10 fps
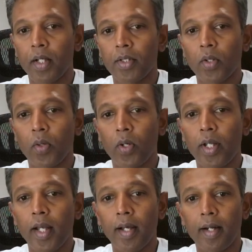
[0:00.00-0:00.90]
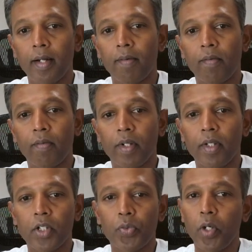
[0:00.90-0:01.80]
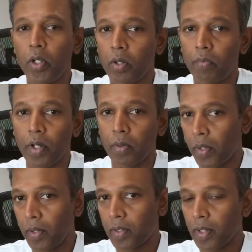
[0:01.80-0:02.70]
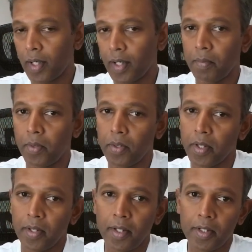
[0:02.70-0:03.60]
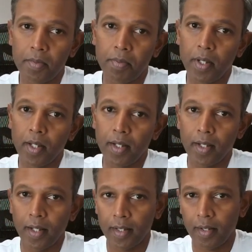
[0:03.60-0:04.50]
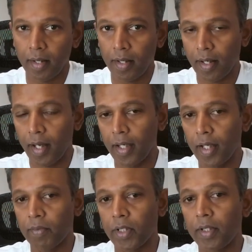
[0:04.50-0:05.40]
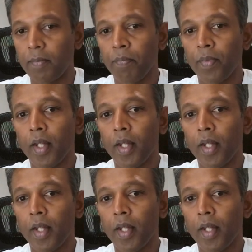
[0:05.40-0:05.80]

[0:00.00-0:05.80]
So, here in this video, we are going to talk about each pillar at high level